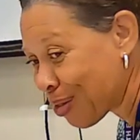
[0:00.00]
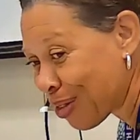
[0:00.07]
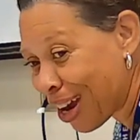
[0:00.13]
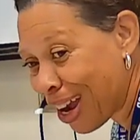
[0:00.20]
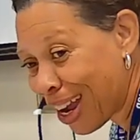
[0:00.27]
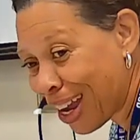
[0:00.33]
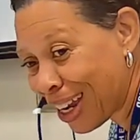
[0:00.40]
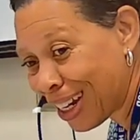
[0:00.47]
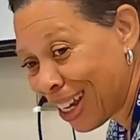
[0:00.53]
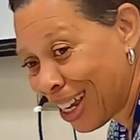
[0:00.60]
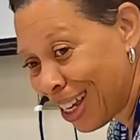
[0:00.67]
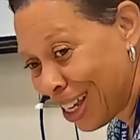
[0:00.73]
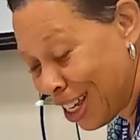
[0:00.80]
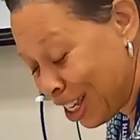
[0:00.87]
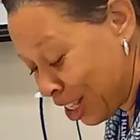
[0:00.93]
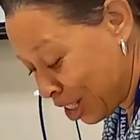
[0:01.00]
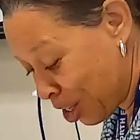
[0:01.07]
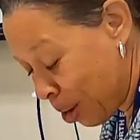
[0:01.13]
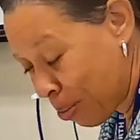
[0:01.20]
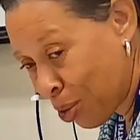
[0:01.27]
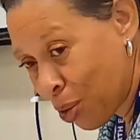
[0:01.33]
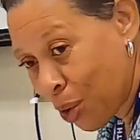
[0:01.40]
All right.
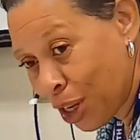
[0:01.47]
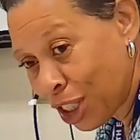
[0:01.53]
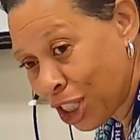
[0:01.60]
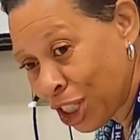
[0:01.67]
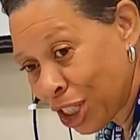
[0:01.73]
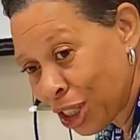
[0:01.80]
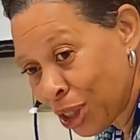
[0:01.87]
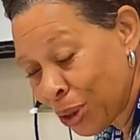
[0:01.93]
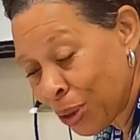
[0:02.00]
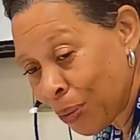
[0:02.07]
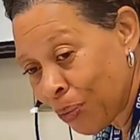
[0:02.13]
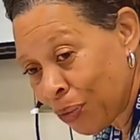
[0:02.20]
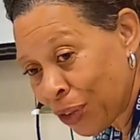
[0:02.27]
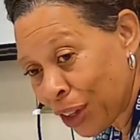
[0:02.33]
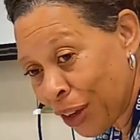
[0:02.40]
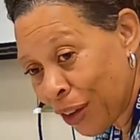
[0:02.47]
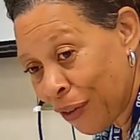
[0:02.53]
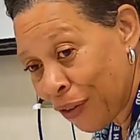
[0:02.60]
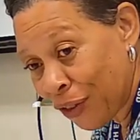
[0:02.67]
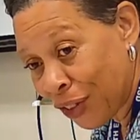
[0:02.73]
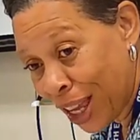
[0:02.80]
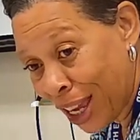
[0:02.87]
So I'm going to
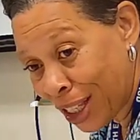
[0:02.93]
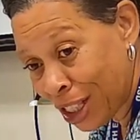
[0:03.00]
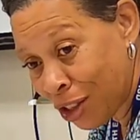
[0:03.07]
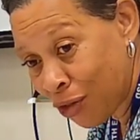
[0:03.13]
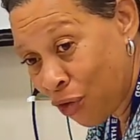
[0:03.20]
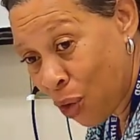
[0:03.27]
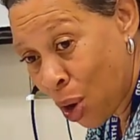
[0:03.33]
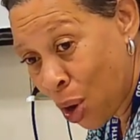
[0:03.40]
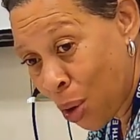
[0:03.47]
flex